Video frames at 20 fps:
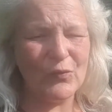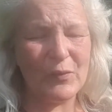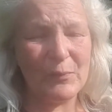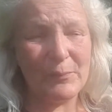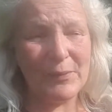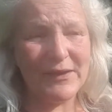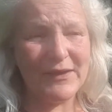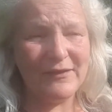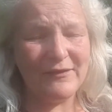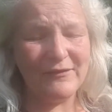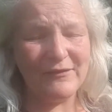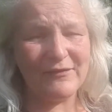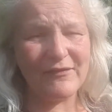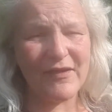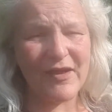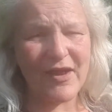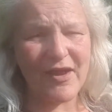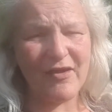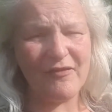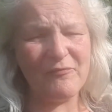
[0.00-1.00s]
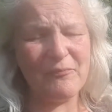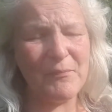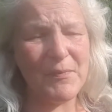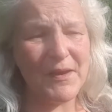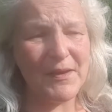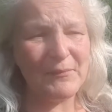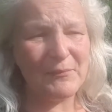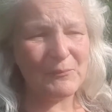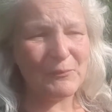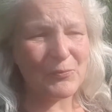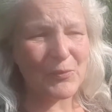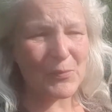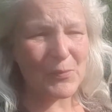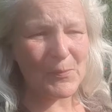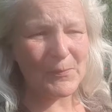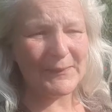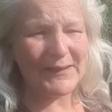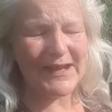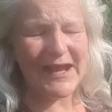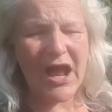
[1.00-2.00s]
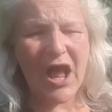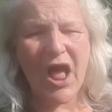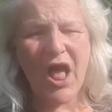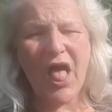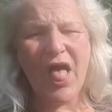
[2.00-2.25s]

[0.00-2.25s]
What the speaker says: The peas have been probably